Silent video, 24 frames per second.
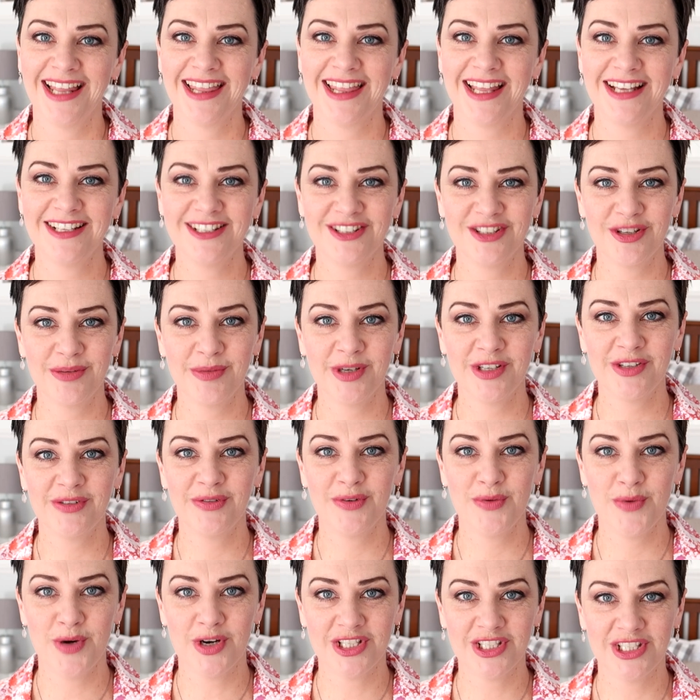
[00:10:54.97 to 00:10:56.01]
Thanks so much
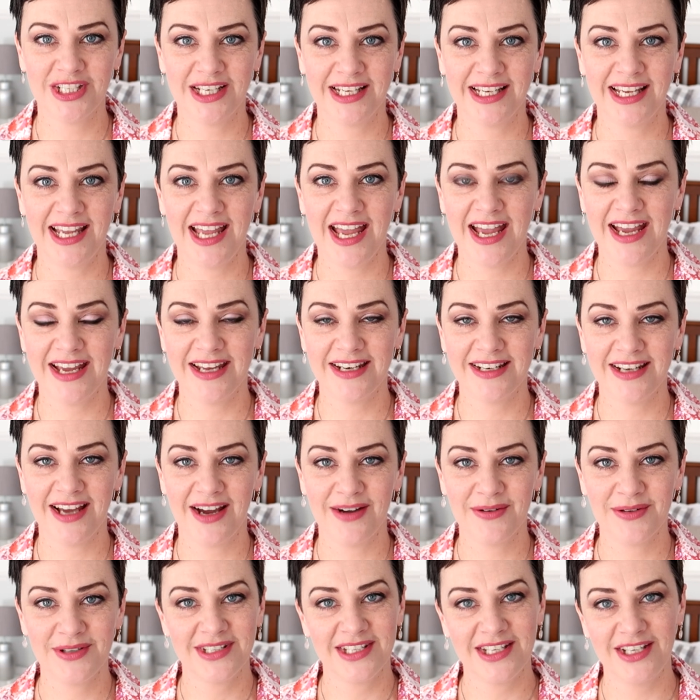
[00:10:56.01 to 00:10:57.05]
for watching and
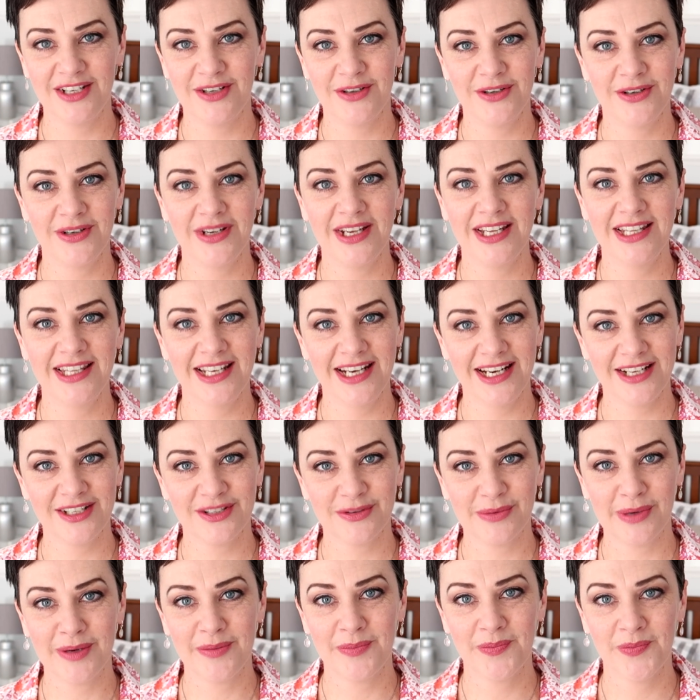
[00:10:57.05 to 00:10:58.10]
I will see you in the
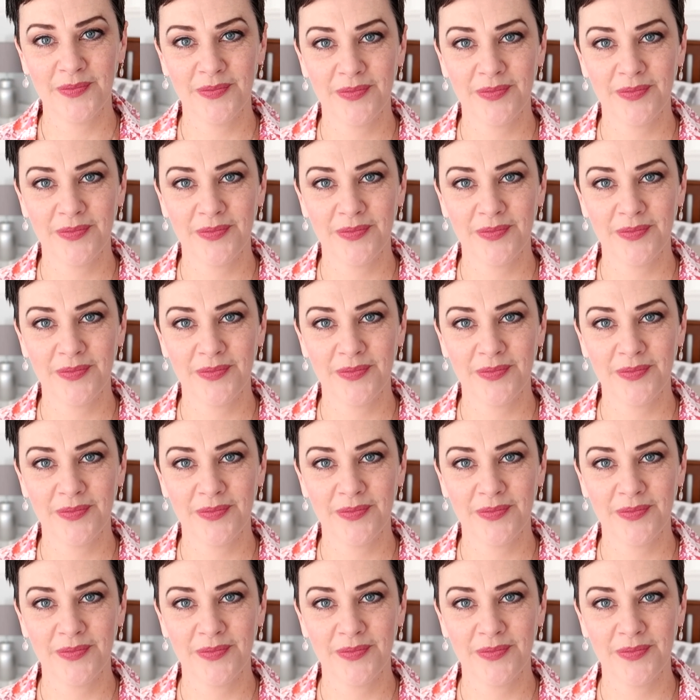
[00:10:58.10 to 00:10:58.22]
next one.